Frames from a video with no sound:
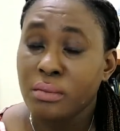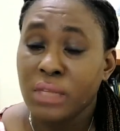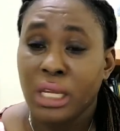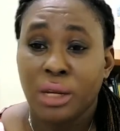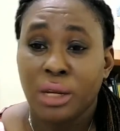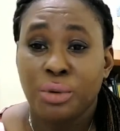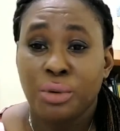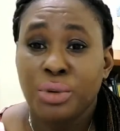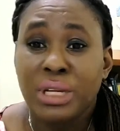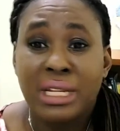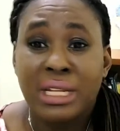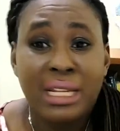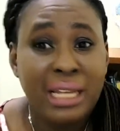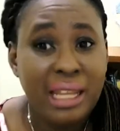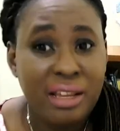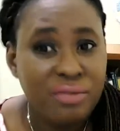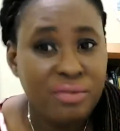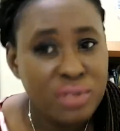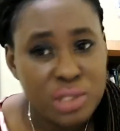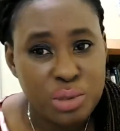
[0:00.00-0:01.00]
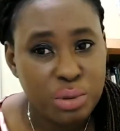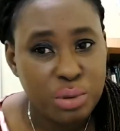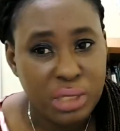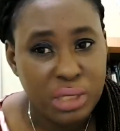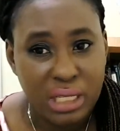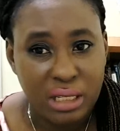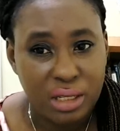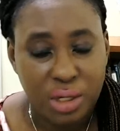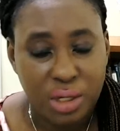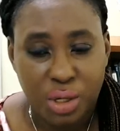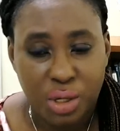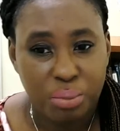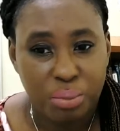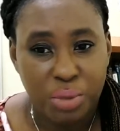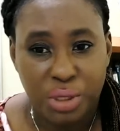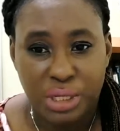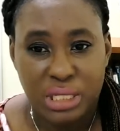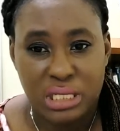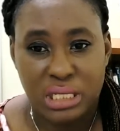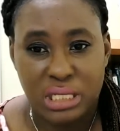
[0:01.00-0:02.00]
reading levels within the
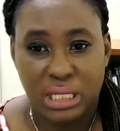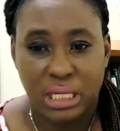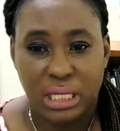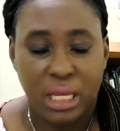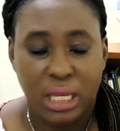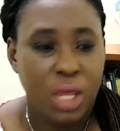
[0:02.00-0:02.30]
community.